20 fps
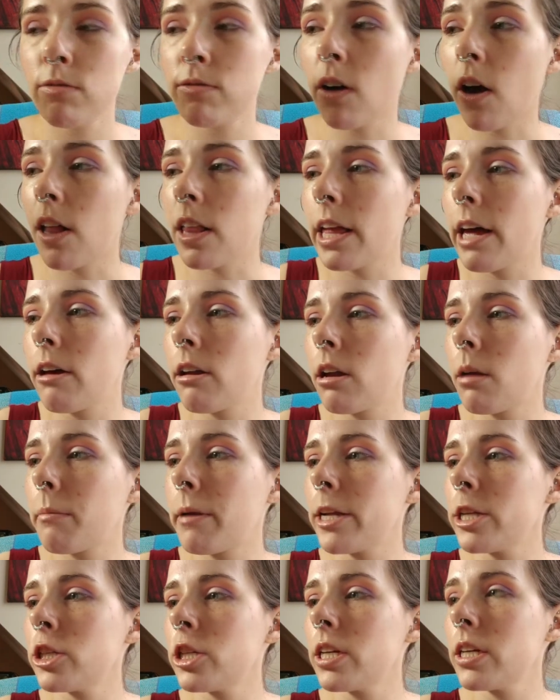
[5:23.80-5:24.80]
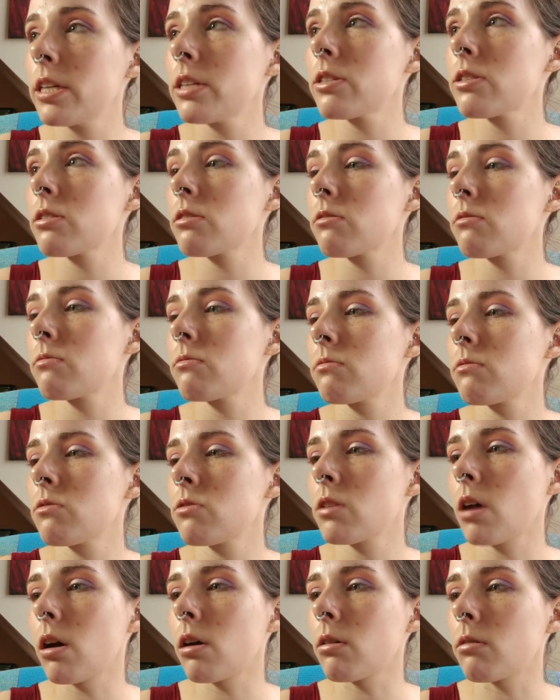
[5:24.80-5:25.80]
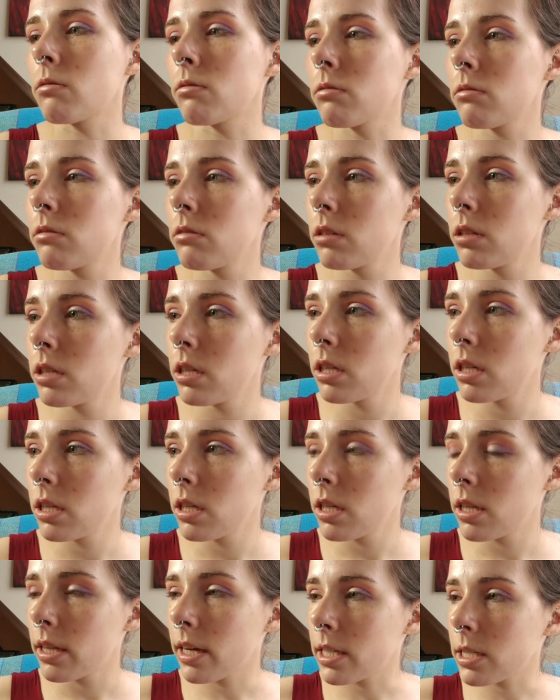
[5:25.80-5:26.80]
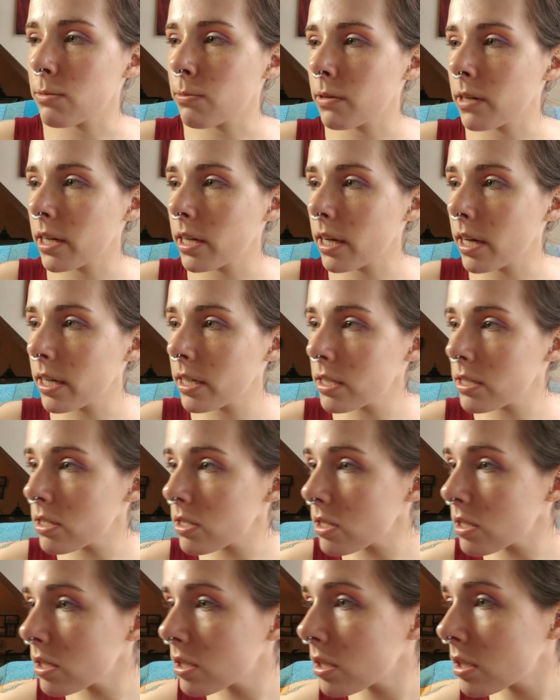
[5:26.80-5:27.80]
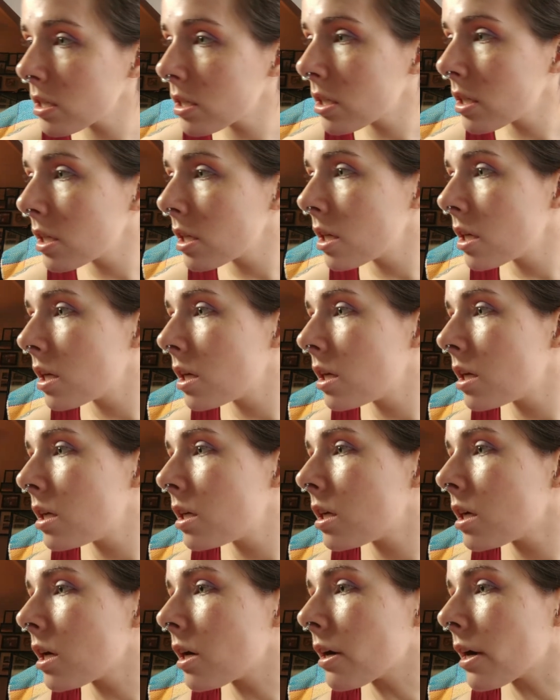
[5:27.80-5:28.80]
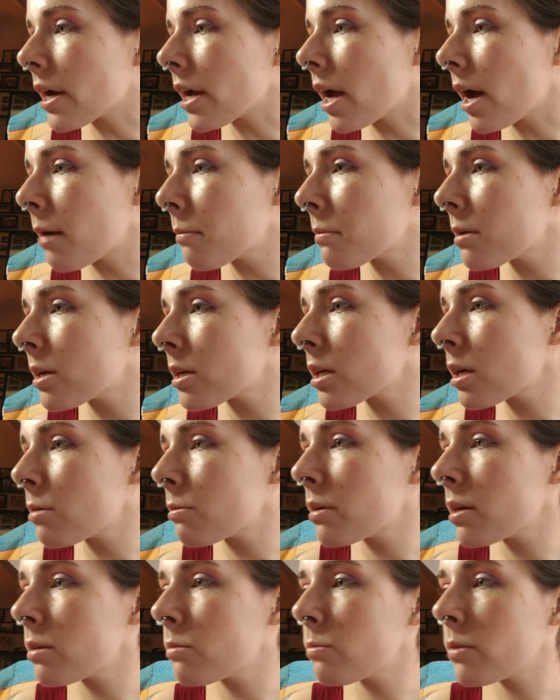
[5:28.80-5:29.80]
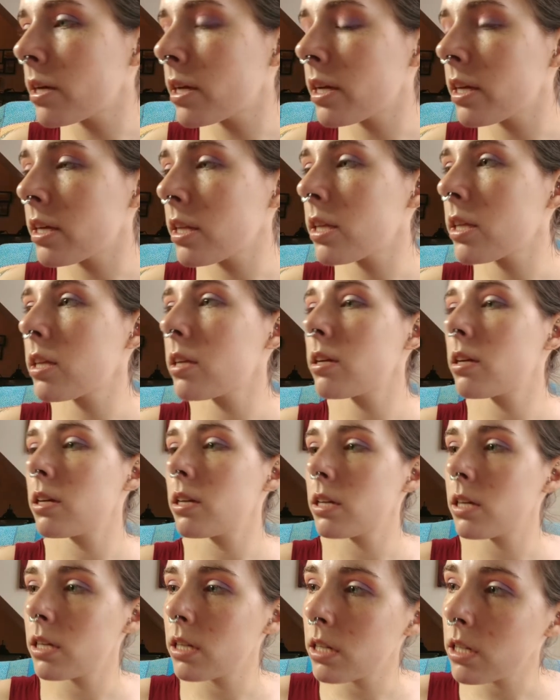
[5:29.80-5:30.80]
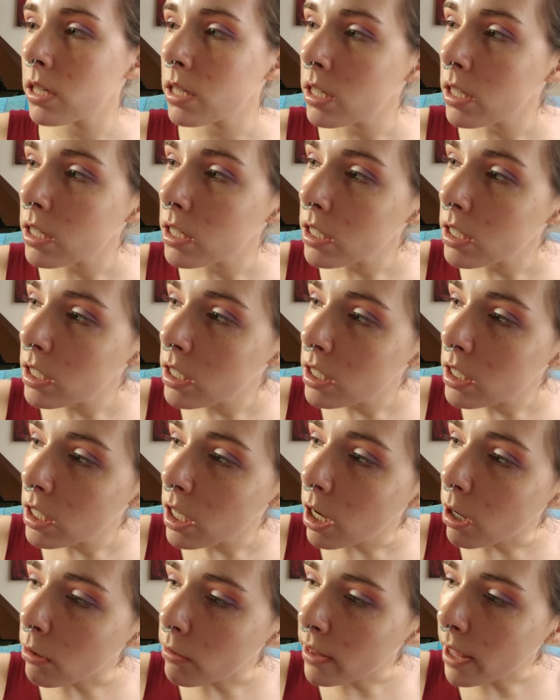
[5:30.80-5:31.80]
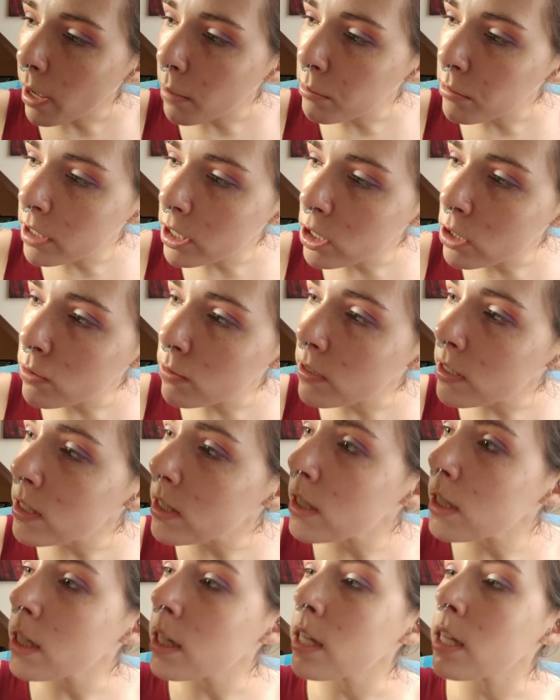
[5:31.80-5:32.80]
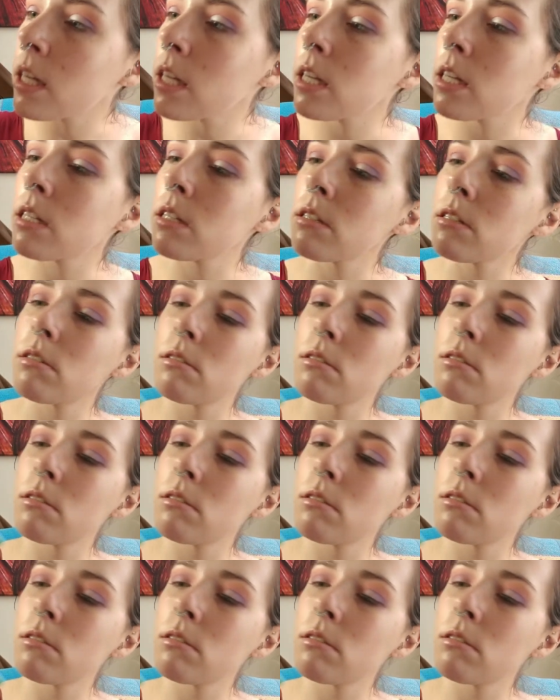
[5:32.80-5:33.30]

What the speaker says: fallout on my cheeks, so that's pretty nice. Alright, I'm gonna go in with, oh, that brush was the